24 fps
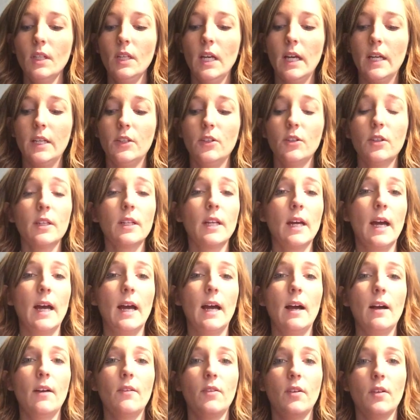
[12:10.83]
And you can
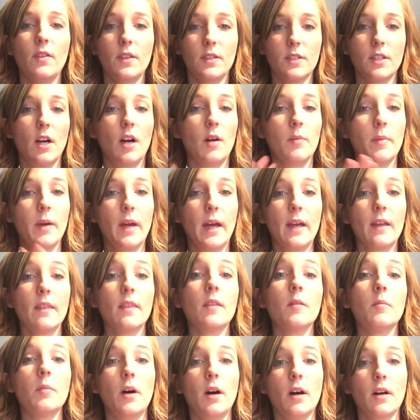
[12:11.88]
have the top
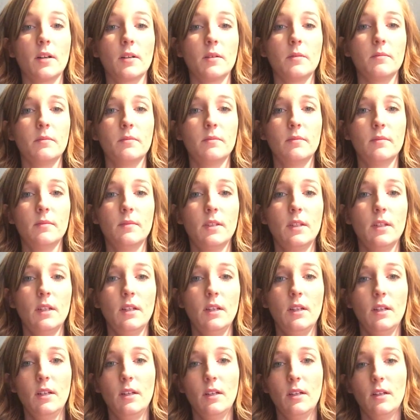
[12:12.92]
and the bottom.
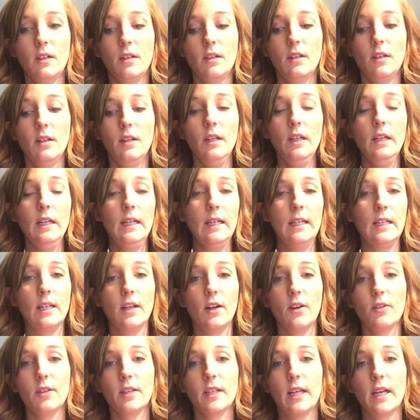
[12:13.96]
And it
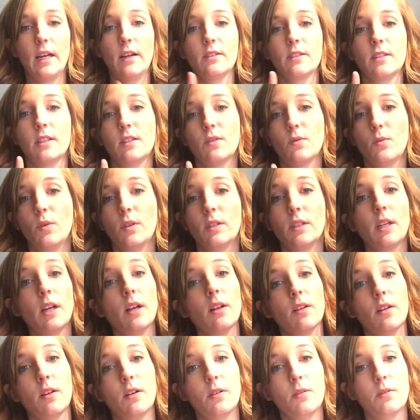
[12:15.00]
only counts as 1
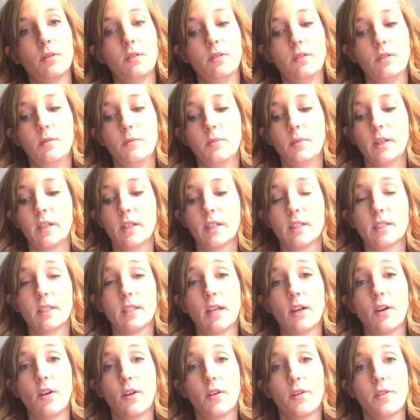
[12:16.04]
yellow because
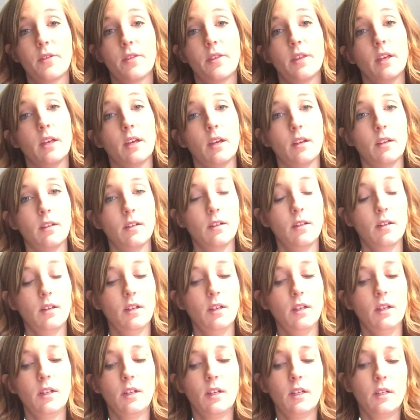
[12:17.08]
they are thin.
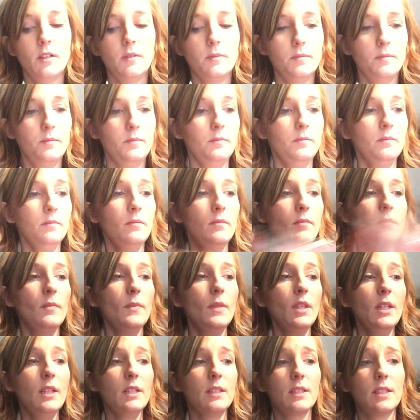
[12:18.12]

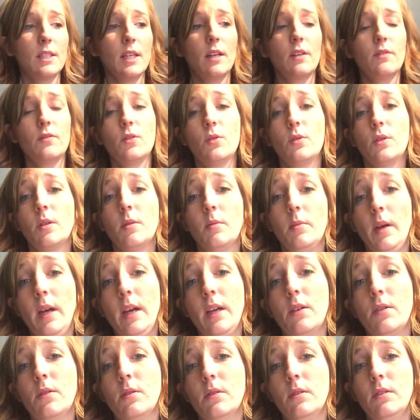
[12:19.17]
Instead of doing a
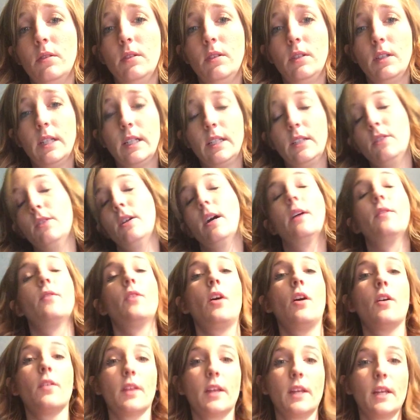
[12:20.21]
bagel and you have
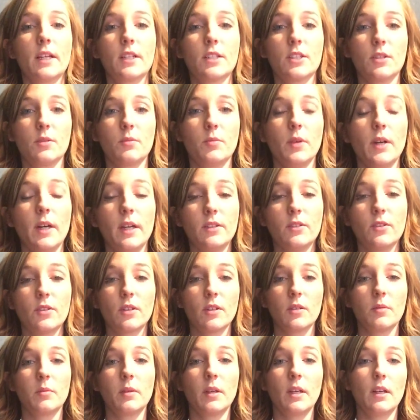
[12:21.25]
all that extra bread and you're
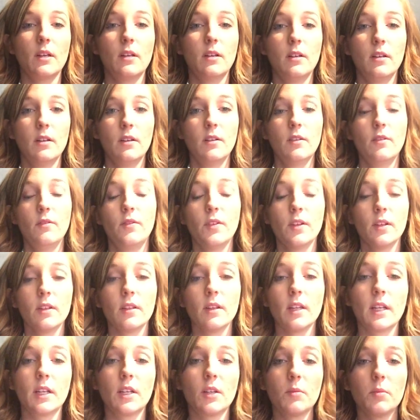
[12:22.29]
going to be feeling
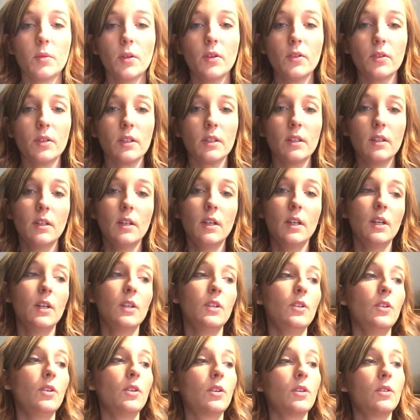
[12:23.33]
like you're bloated,
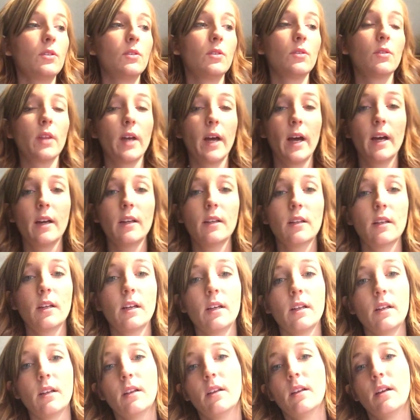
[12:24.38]
you can do that
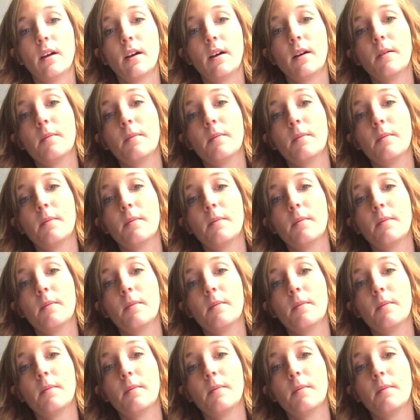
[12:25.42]
and